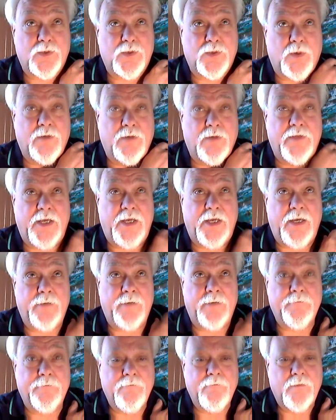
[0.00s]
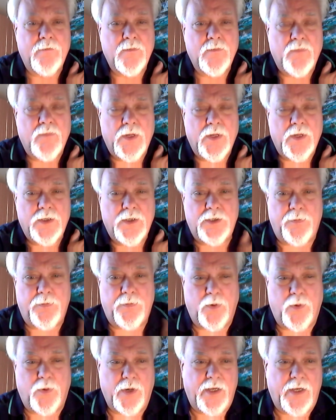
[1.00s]
One of the
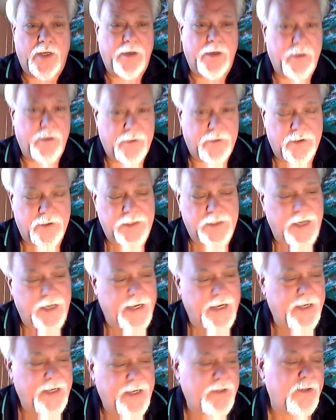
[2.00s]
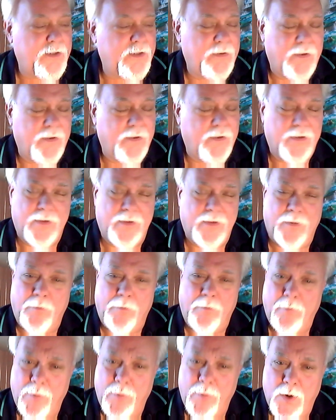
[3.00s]
supporting characters that I get the
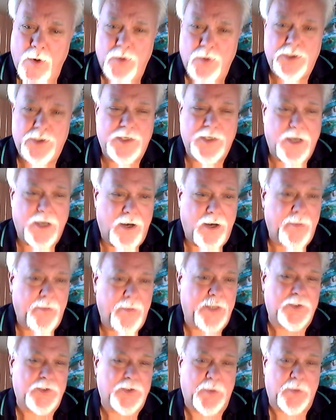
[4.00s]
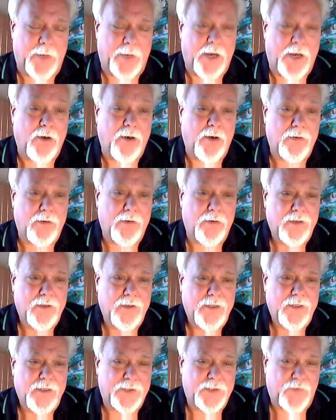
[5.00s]
most comments about
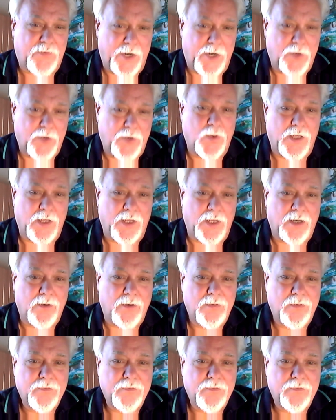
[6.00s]
is Frank Willow.